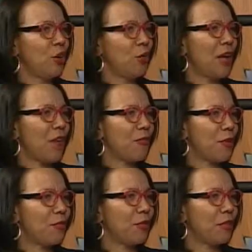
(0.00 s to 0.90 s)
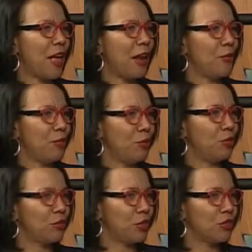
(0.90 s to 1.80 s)
we have people that
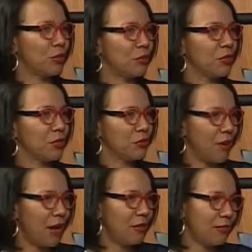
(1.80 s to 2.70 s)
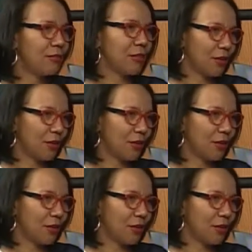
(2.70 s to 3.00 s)
abuse systems, right? Okay.